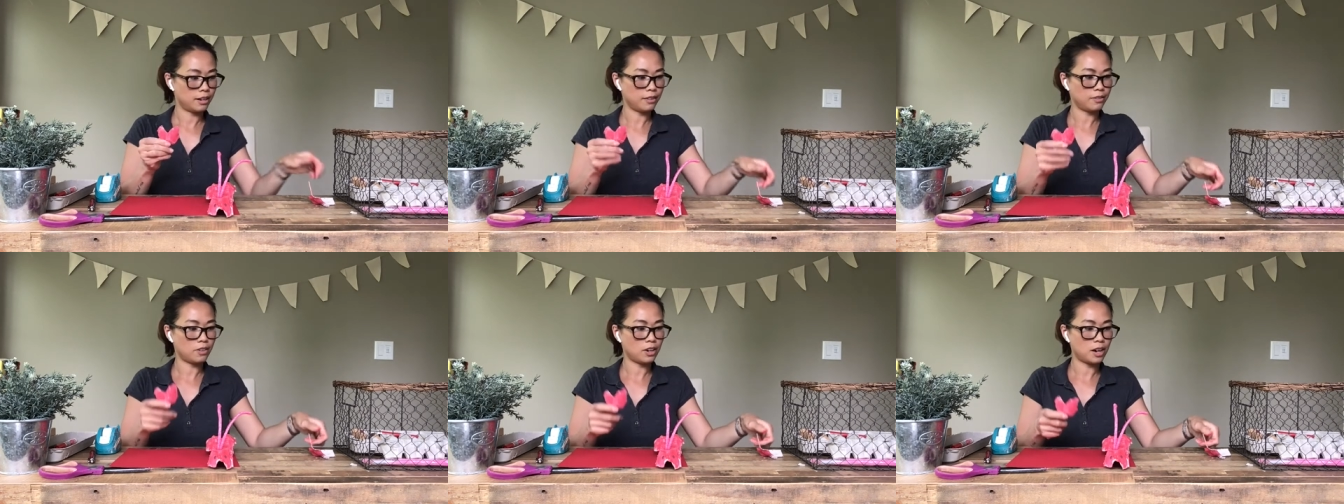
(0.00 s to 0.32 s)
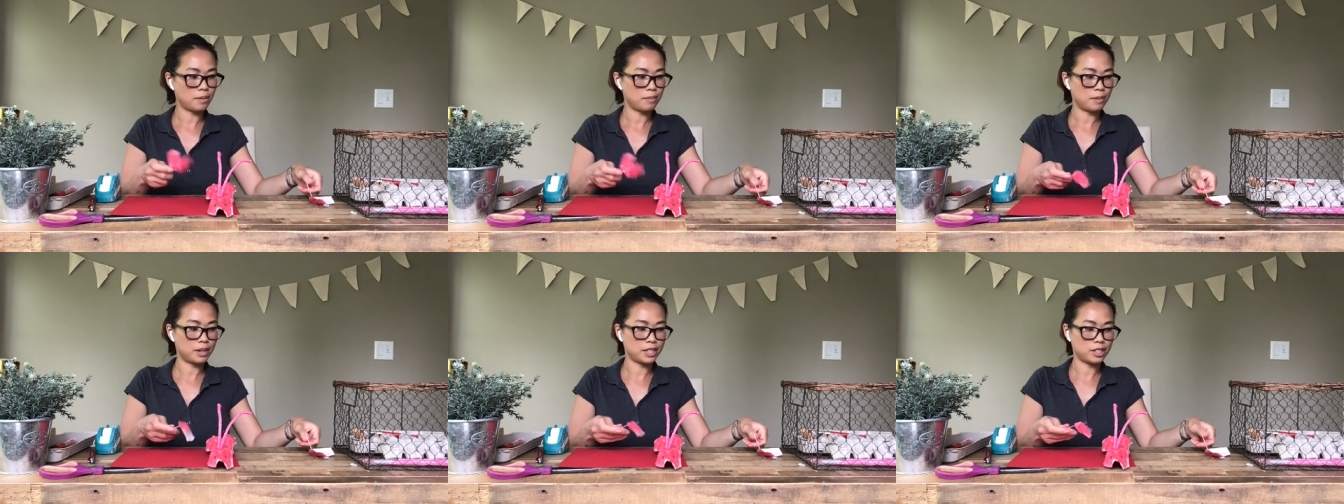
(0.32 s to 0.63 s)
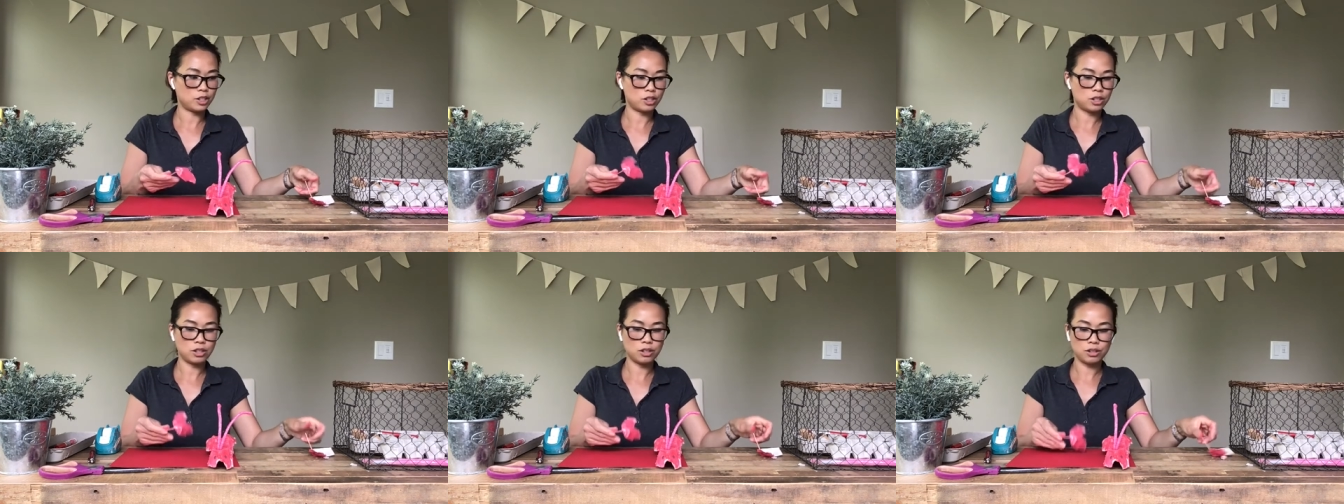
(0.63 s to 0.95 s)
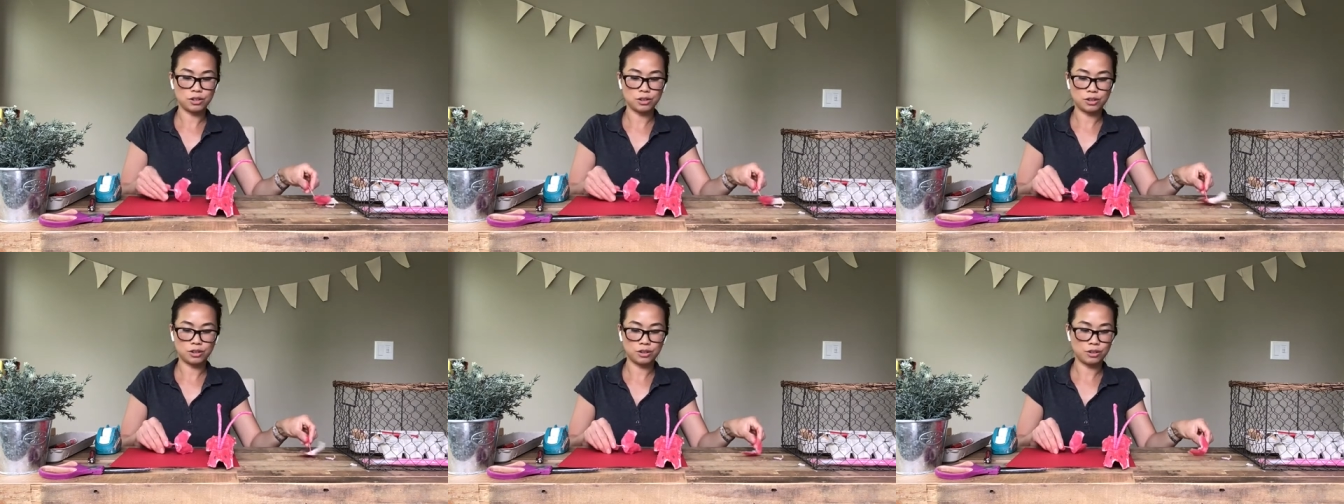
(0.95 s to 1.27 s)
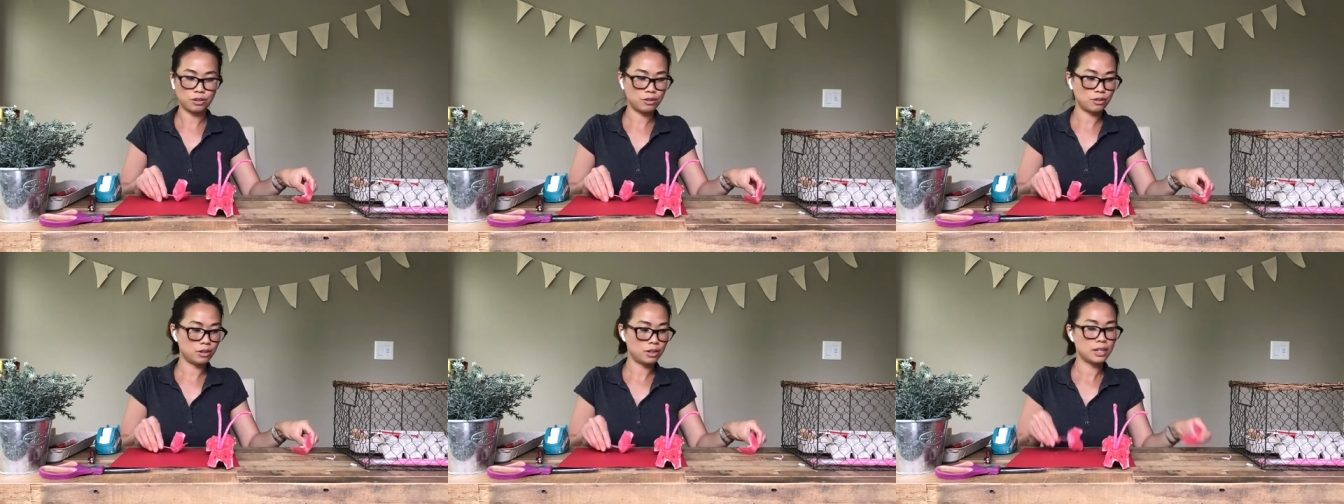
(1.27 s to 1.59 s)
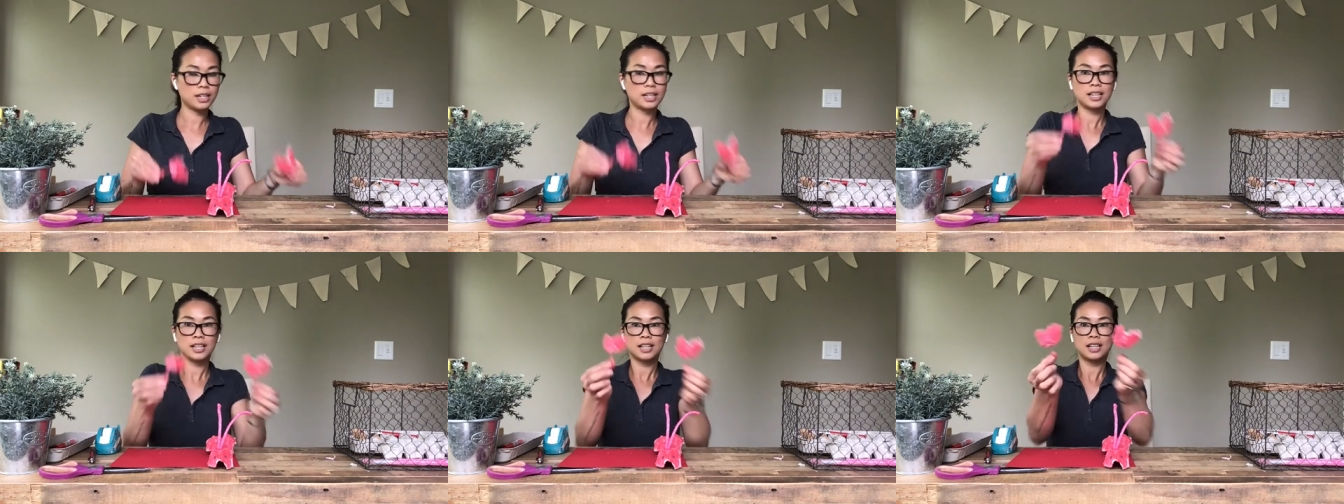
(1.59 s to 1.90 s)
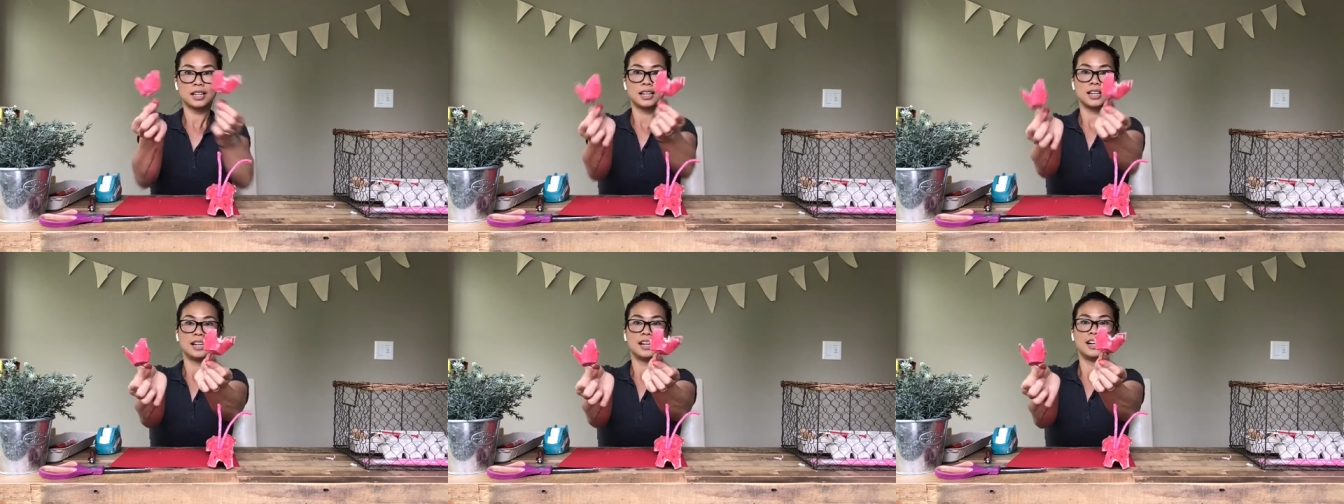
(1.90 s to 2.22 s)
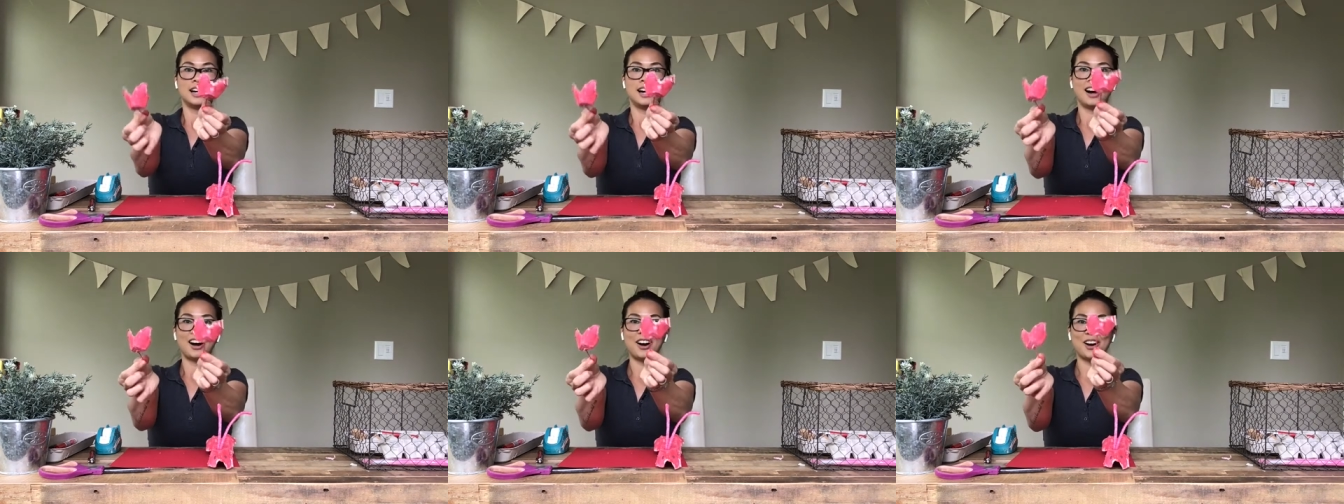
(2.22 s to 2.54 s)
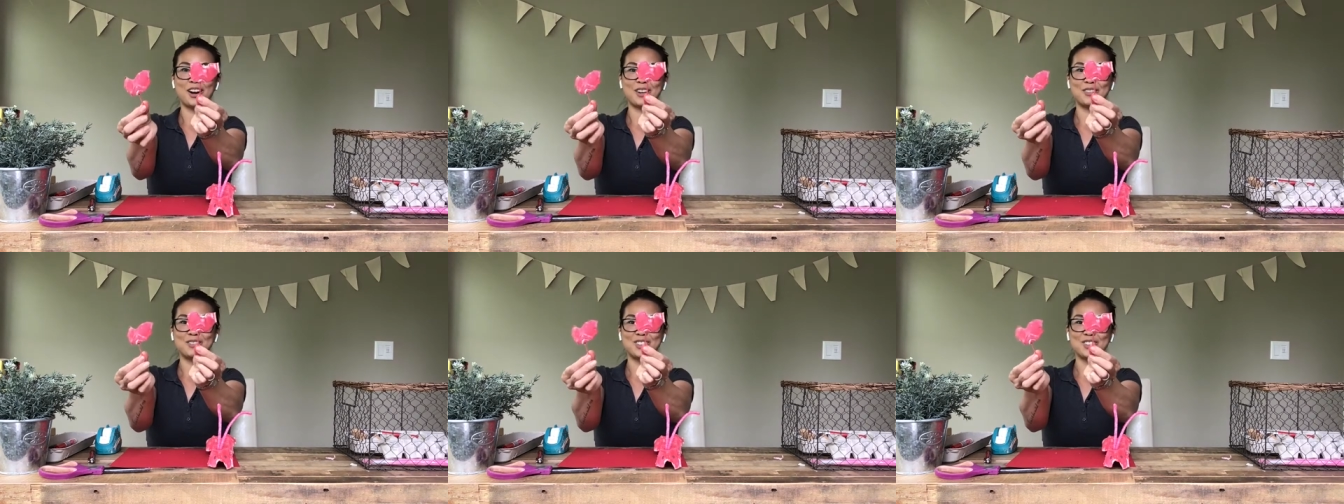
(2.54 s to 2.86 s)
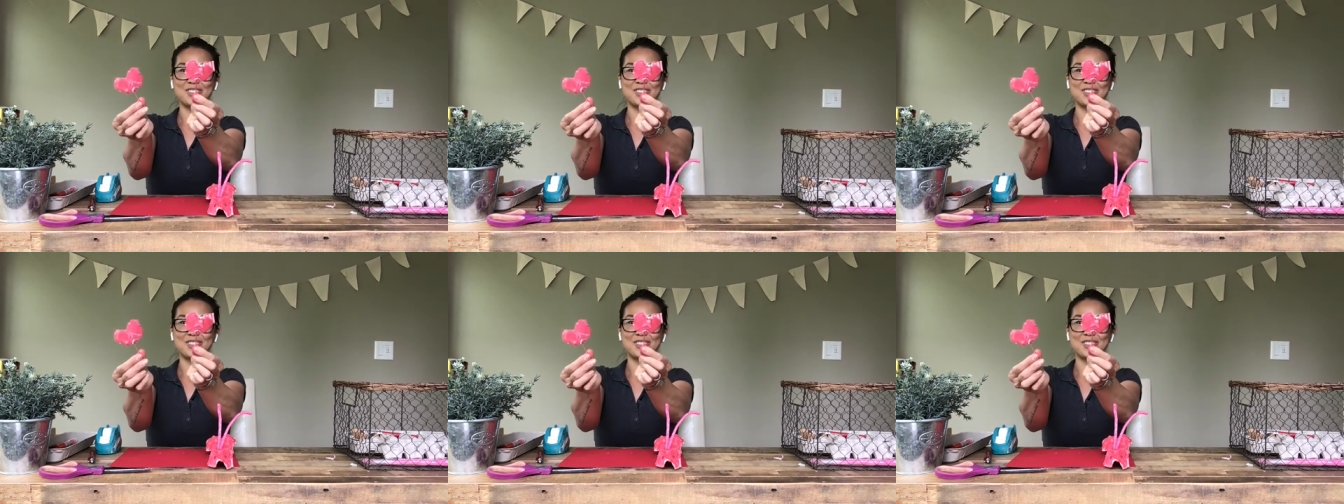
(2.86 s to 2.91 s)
got my 2 arms